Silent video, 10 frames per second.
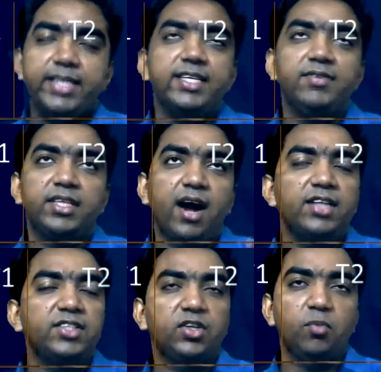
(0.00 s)
with
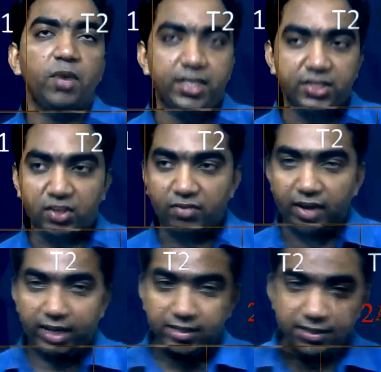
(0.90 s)
carcinoma
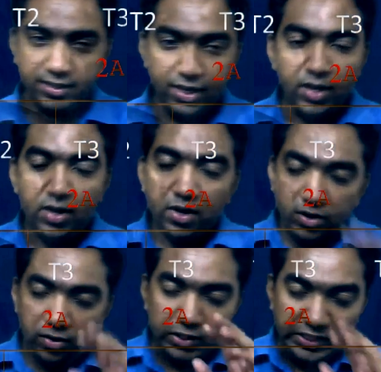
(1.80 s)
esophagus, you
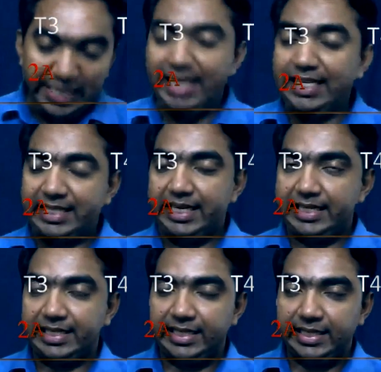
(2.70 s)
stage the
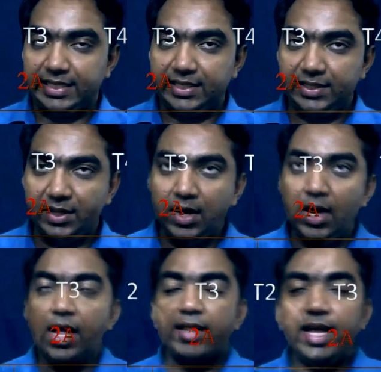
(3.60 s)
disease,
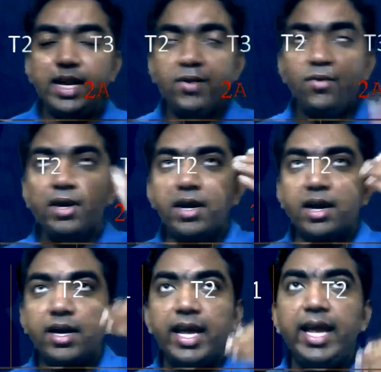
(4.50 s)
then you
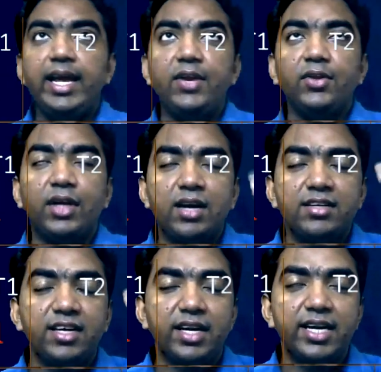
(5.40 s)
take into the
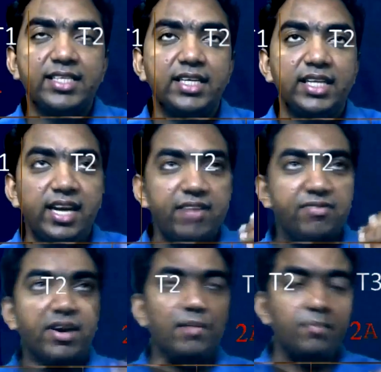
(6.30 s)
consideration the
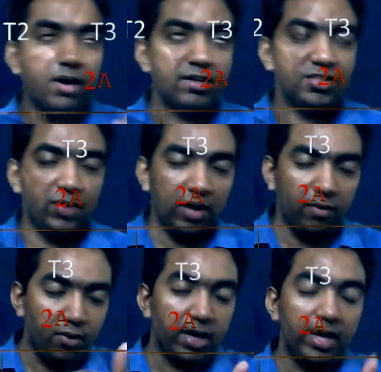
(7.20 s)
different parts we have
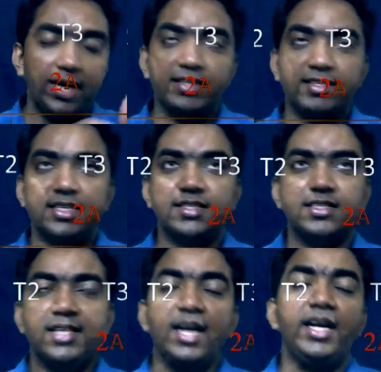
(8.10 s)
already discussed, the
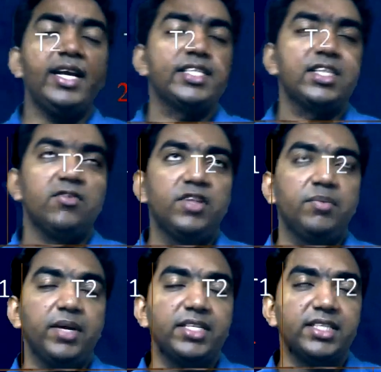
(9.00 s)
condition of the
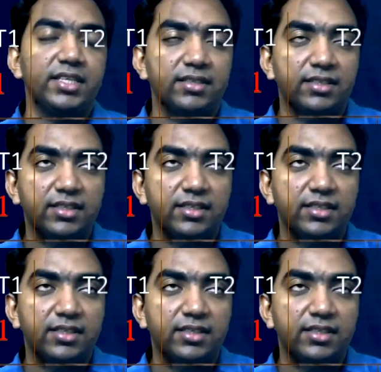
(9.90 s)
patient,